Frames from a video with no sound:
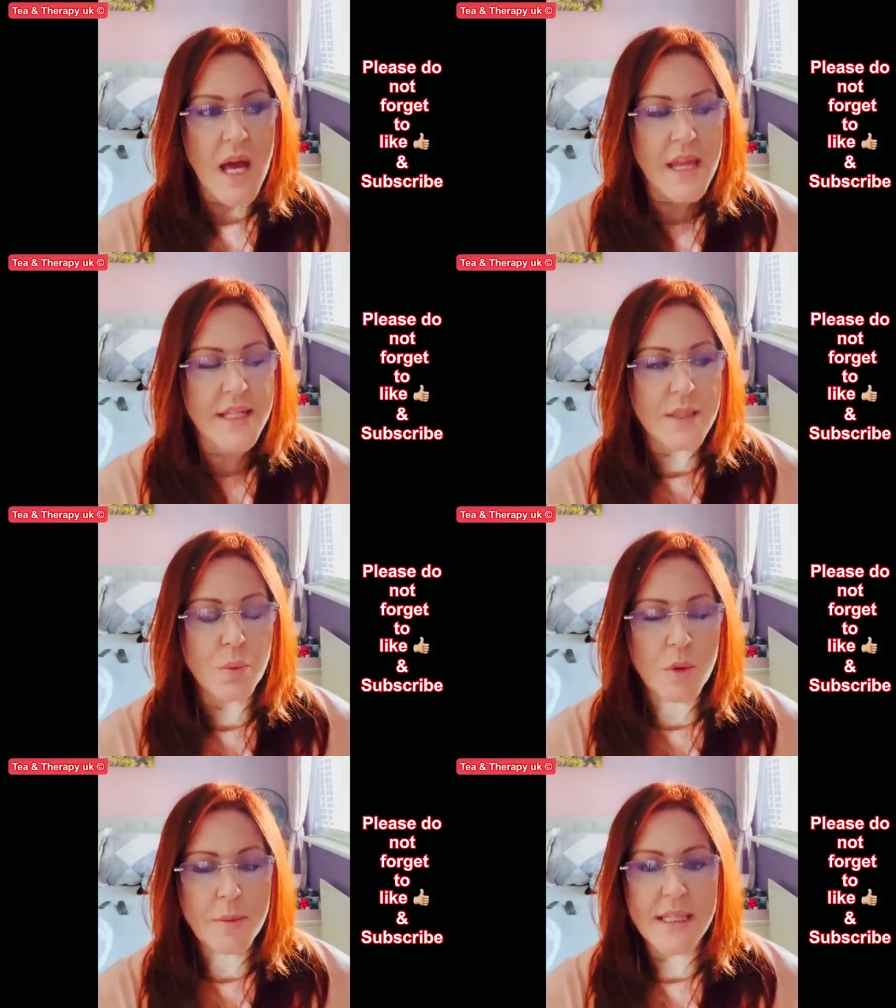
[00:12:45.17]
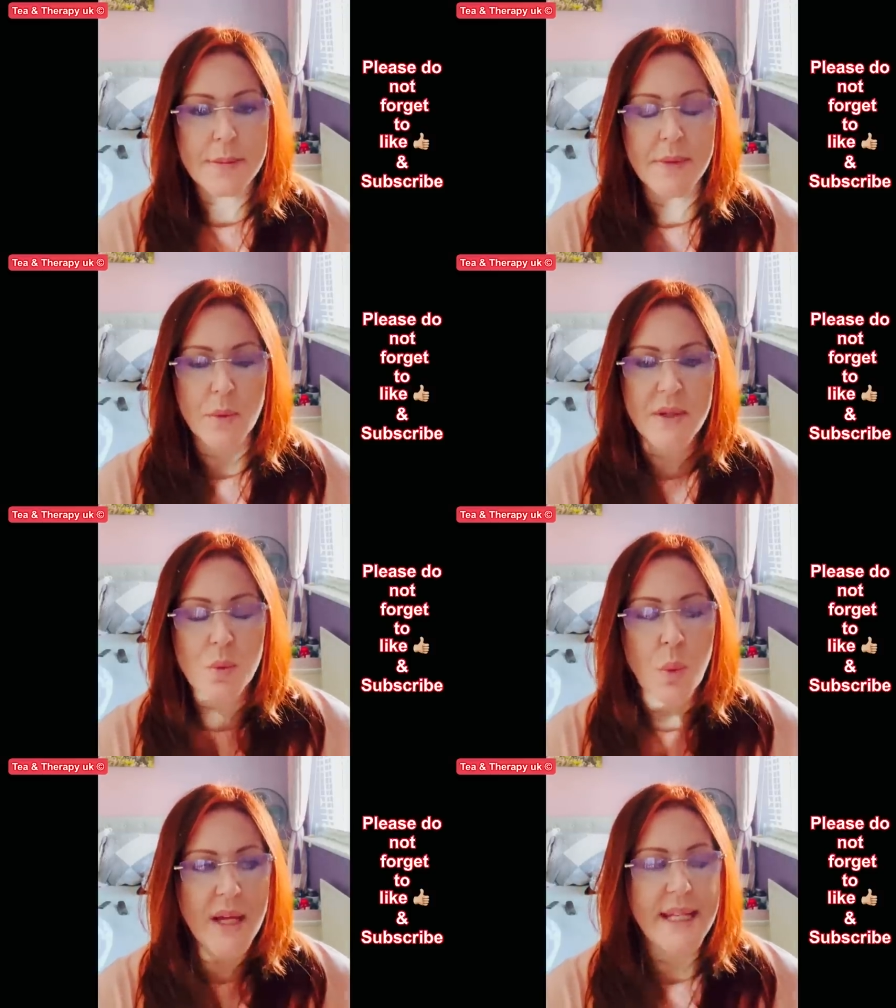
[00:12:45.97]
This woman is, is
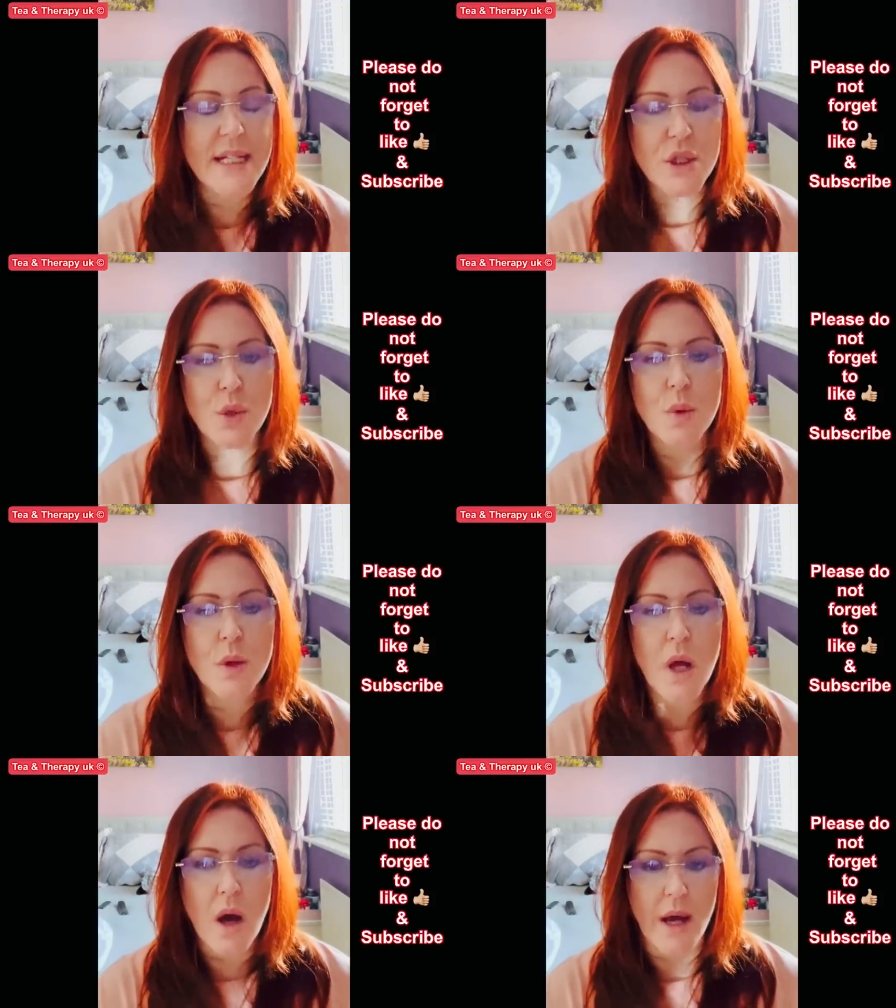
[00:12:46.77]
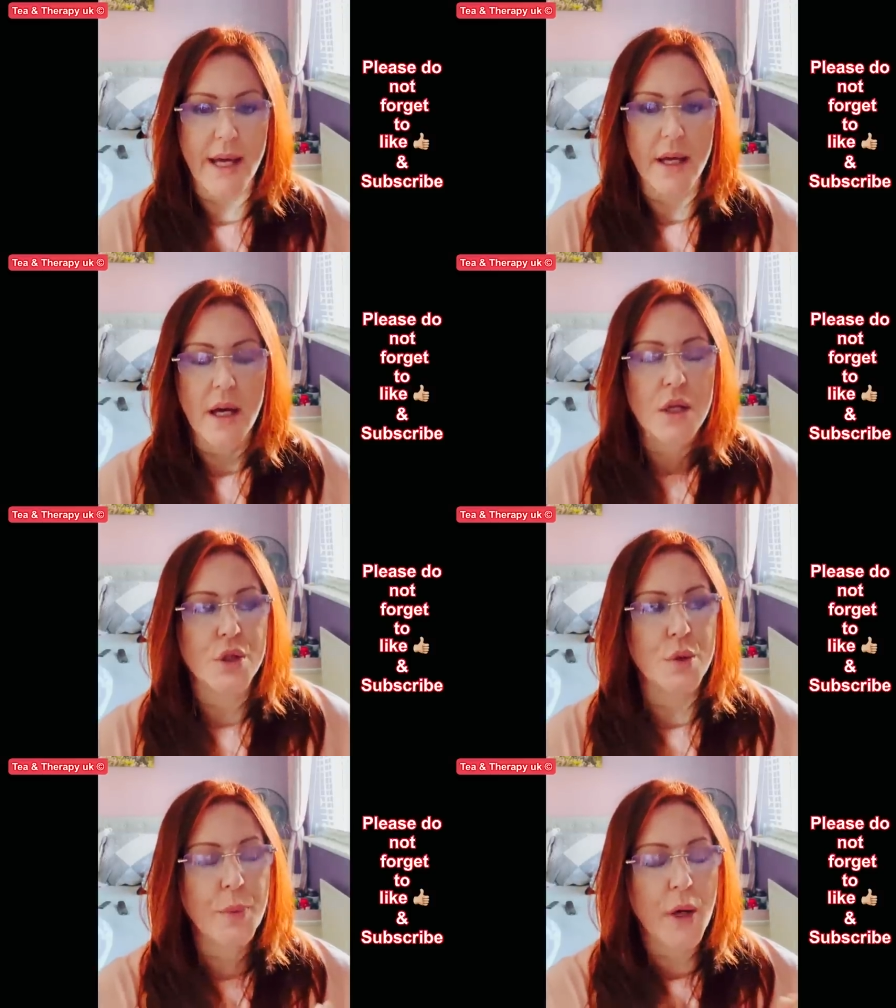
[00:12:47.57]
willing to lie,
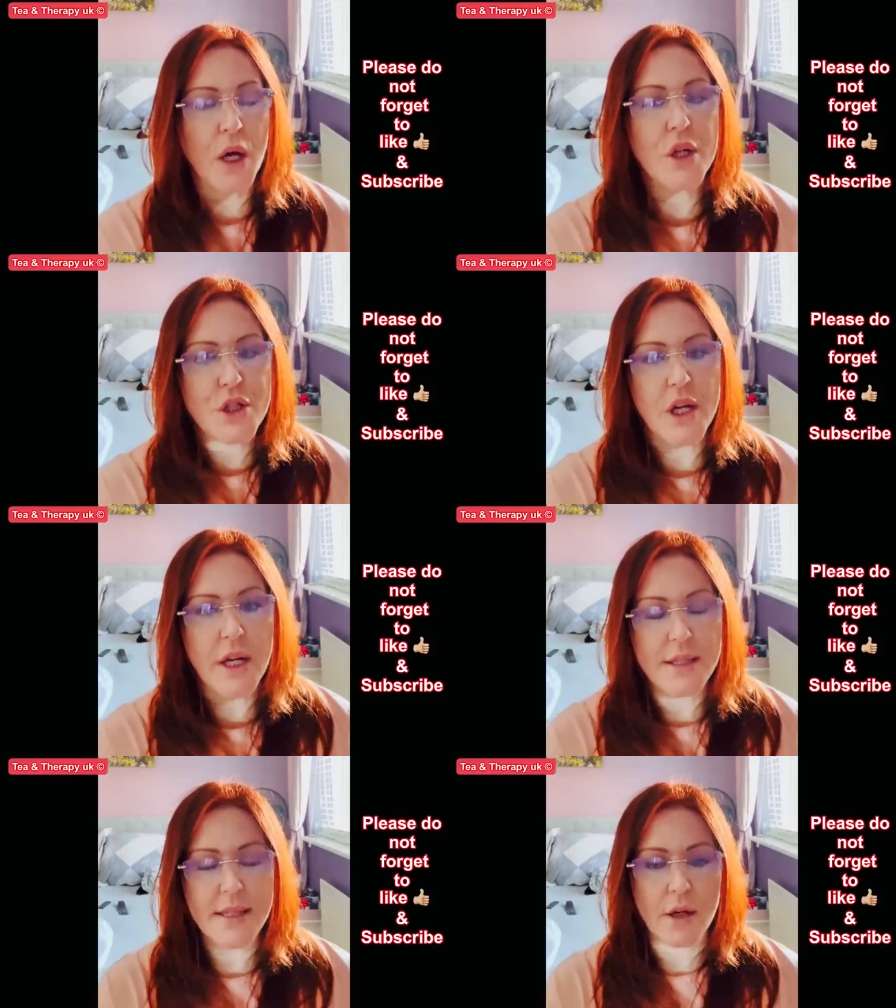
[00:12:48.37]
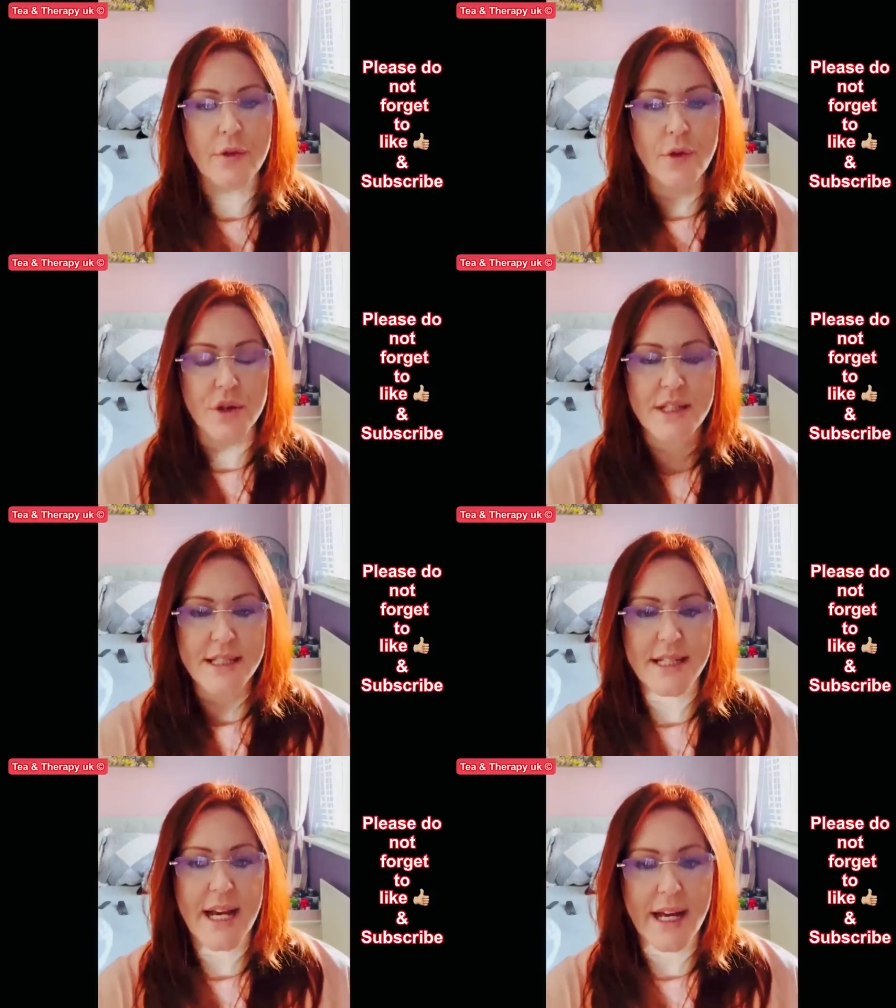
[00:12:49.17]
to perjure herself on the
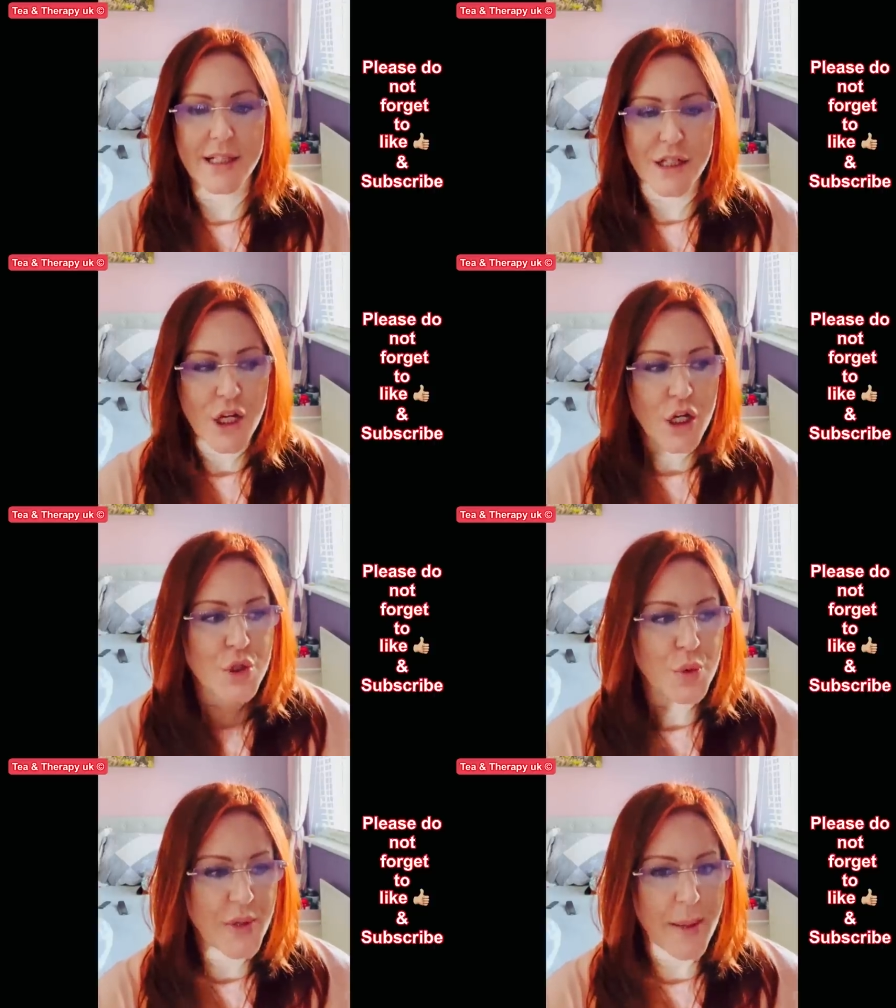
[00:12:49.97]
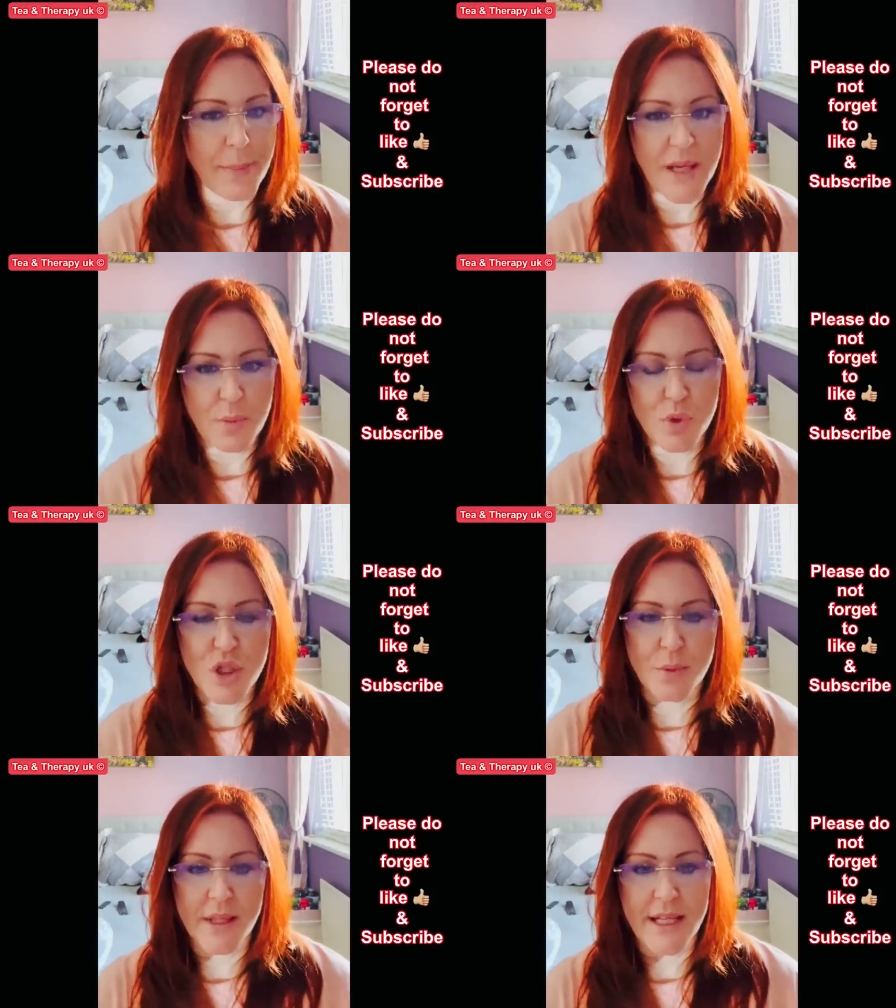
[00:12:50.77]
stand to get people
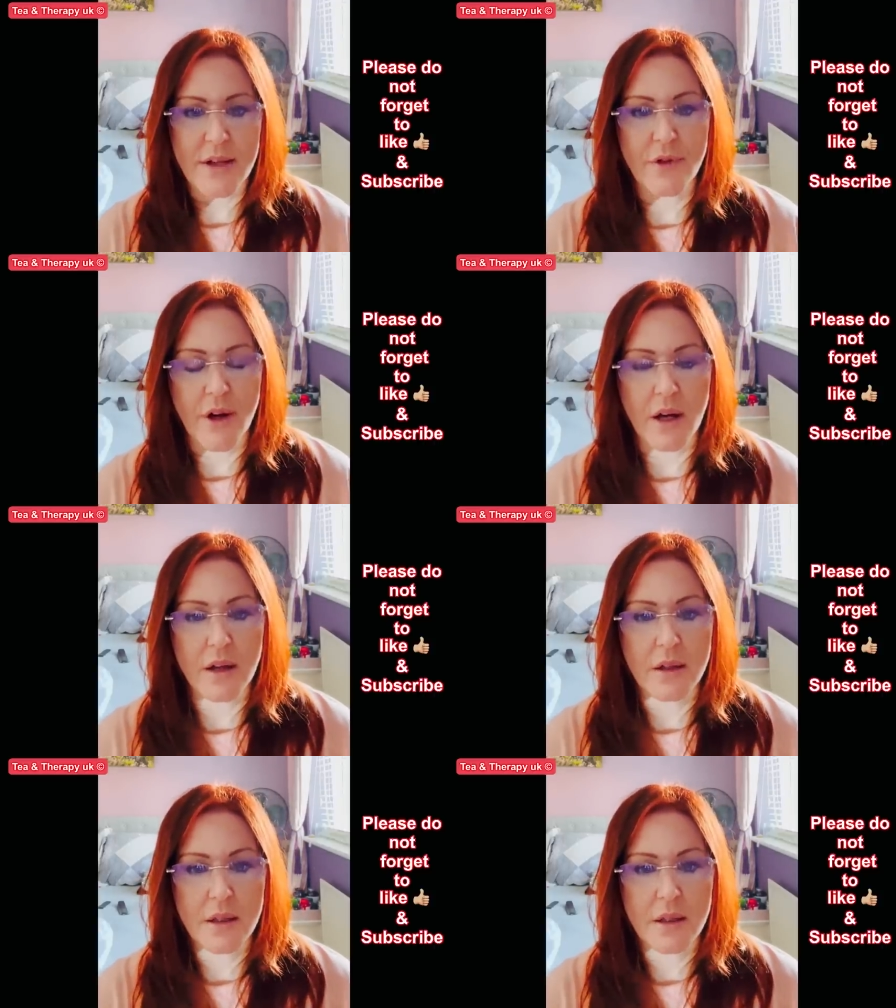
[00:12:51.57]
to believe her.